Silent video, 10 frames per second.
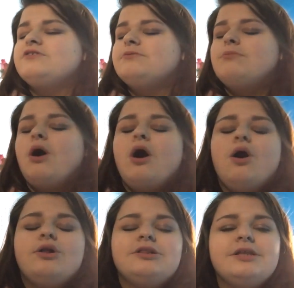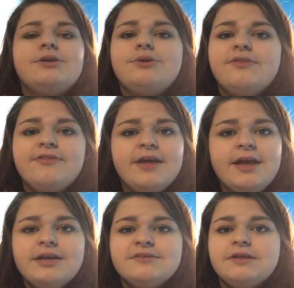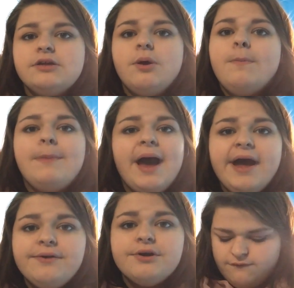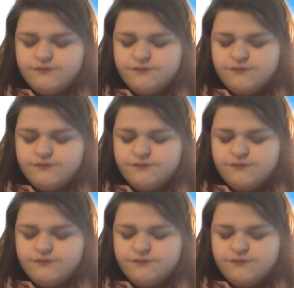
small little things. They don't matter.